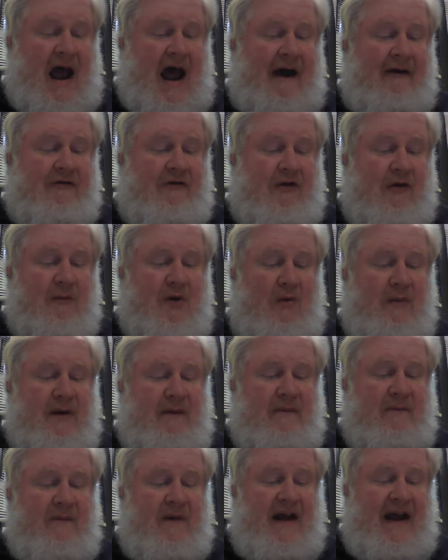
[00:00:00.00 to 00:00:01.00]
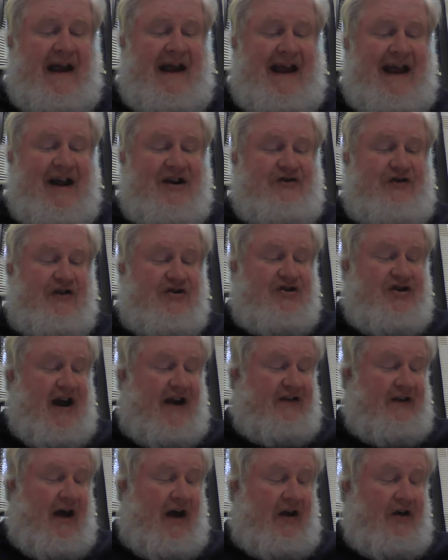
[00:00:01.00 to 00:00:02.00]
After a moment, he hitched the
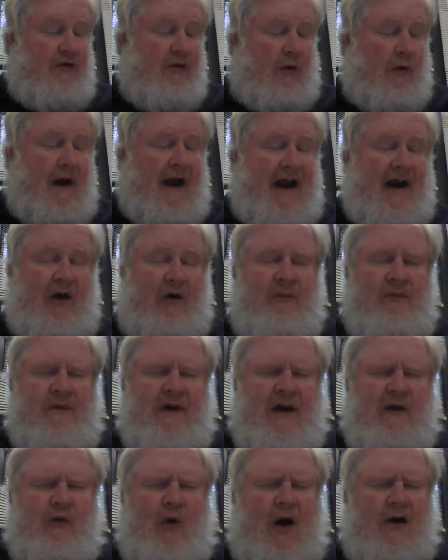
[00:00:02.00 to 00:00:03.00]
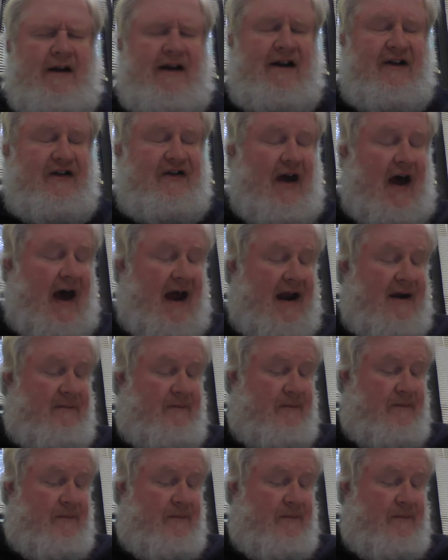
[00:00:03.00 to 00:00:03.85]
chestnut to a rail and walked inside.